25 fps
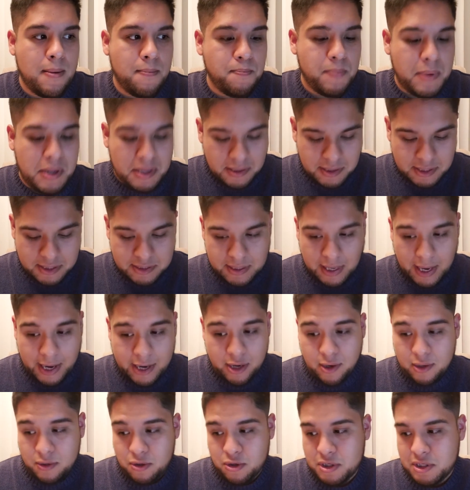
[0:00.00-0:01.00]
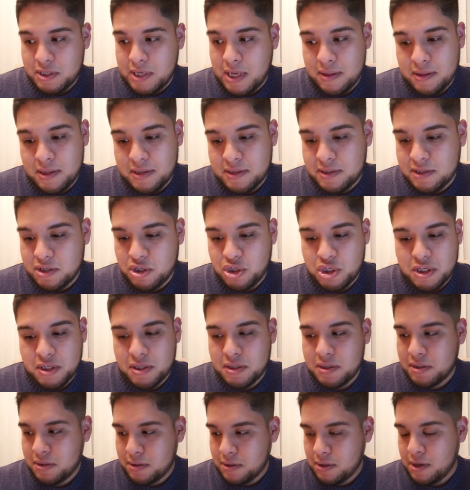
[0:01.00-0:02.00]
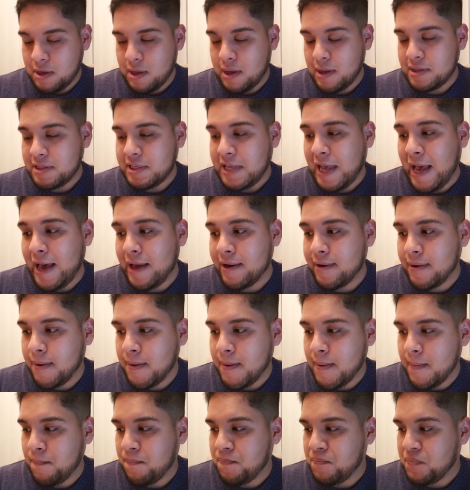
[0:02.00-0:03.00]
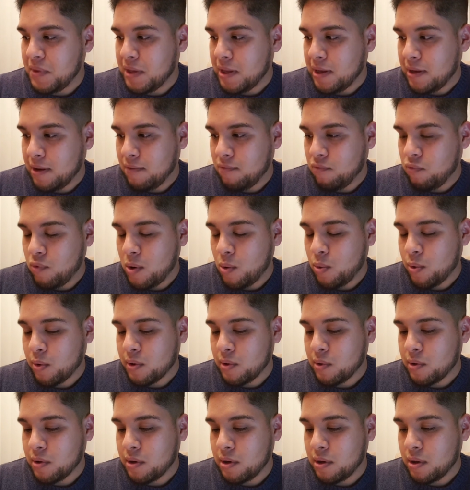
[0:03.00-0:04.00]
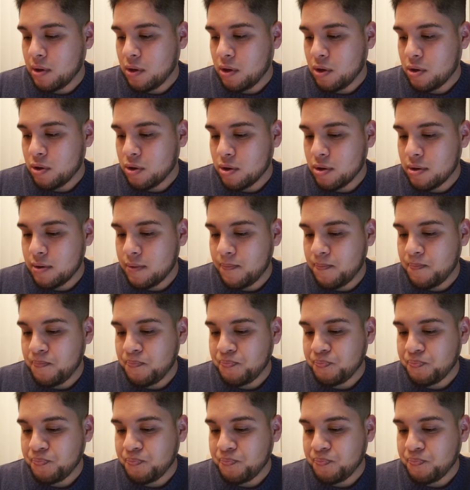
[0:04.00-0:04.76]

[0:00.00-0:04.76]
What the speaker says: But this, I understand this is just a tad of what we're going to learn,